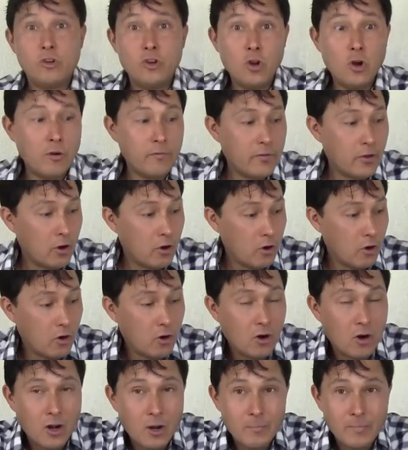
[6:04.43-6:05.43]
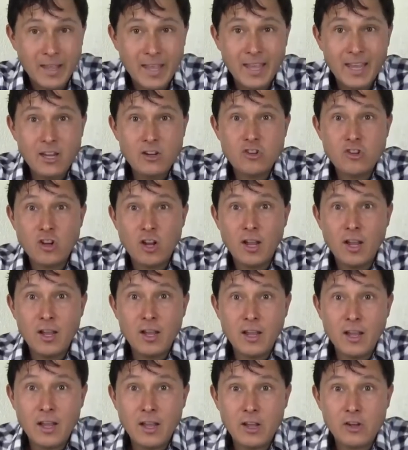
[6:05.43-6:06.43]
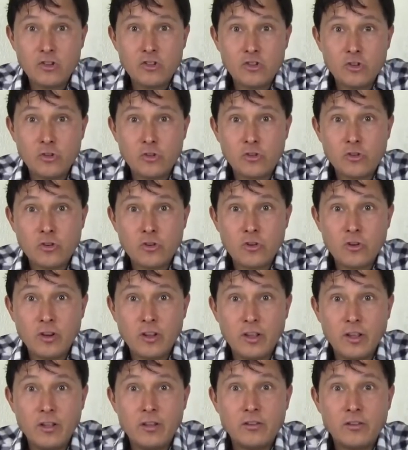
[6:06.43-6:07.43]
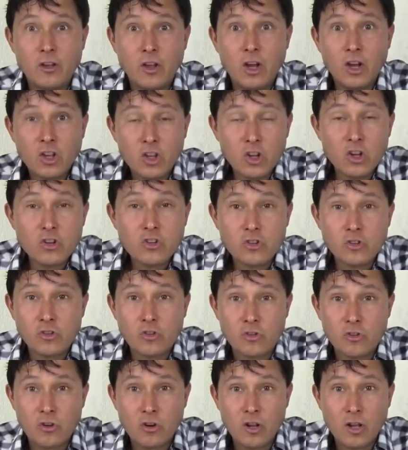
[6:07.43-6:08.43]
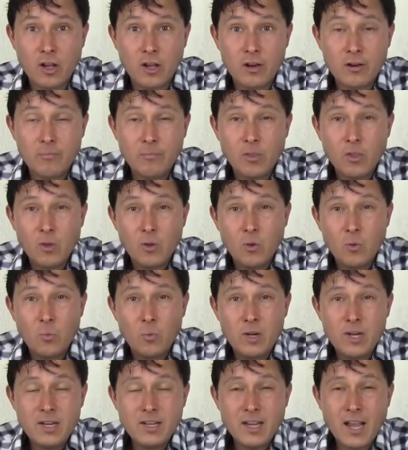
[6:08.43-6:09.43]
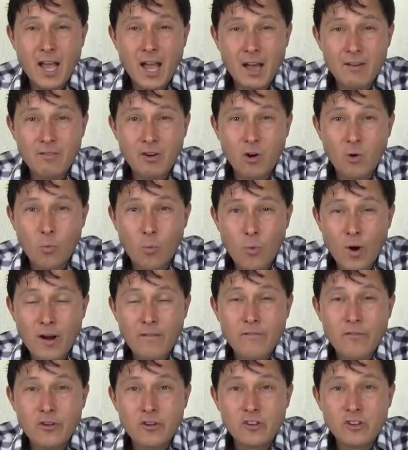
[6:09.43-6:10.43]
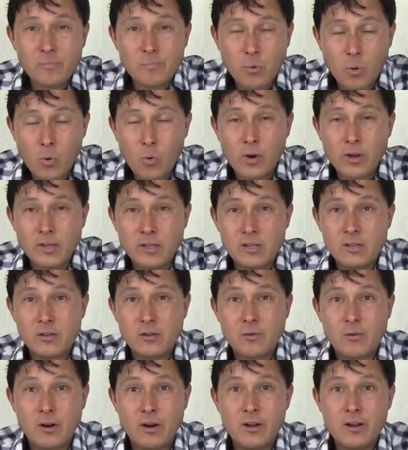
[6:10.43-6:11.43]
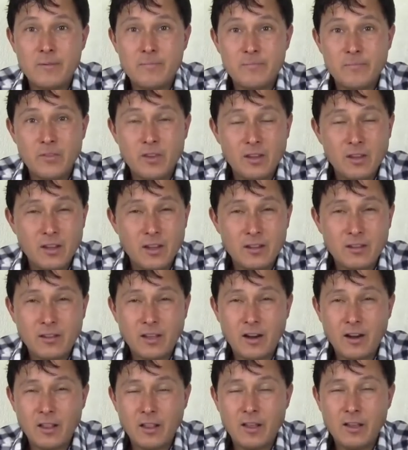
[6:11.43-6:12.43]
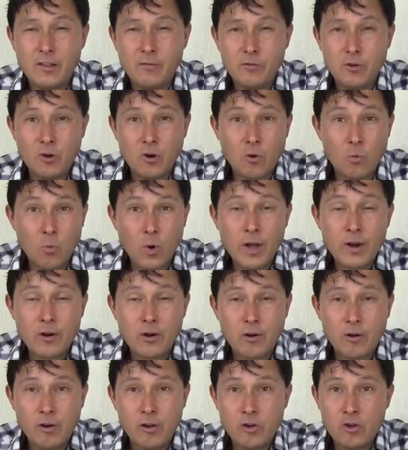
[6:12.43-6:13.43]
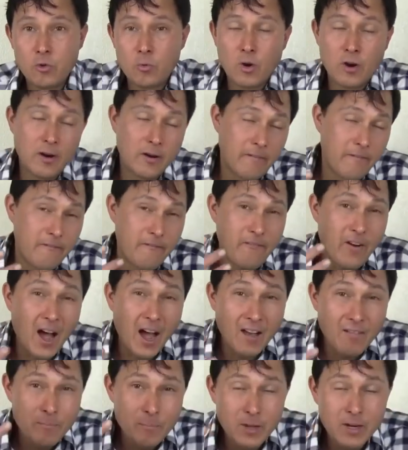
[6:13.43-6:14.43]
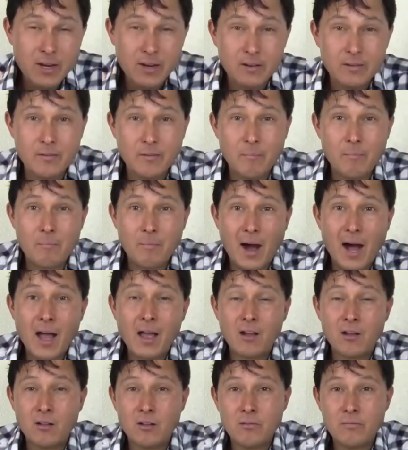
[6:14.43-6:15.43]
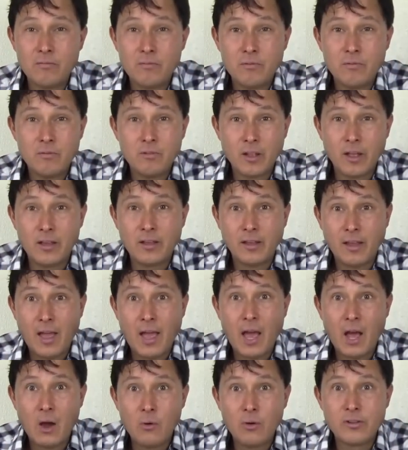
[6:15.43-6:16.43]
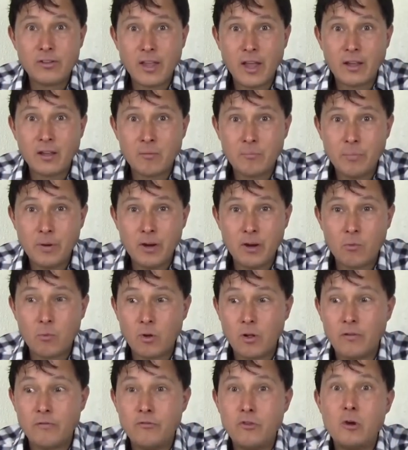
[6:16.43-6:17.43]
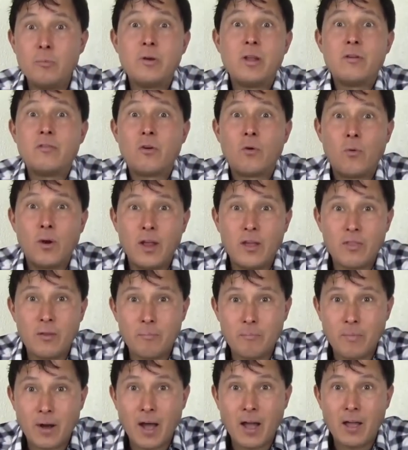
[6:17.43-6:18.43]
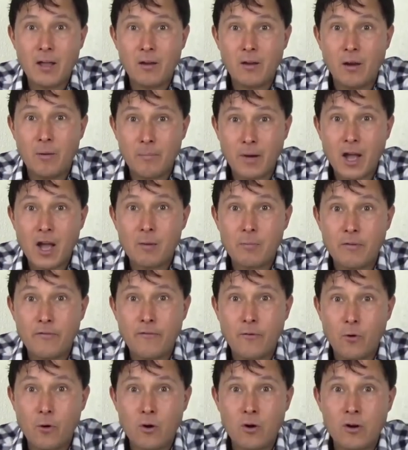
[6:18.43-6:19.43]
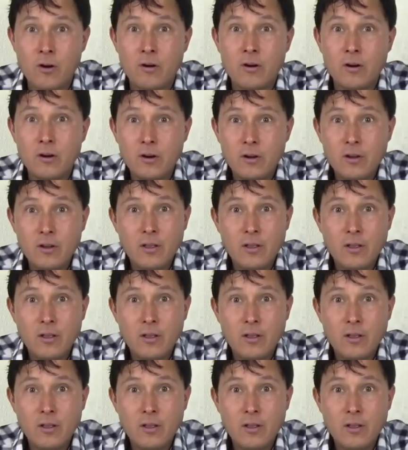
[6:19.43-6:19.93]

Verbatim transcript: to know if the Hurom H-AA juicer is a good juicer or not, we need to have a reference point, right? It's kind of like if you're a runner and you run a 5-minute mile, like how is that compared? Well, if nobody ever ran a mile before,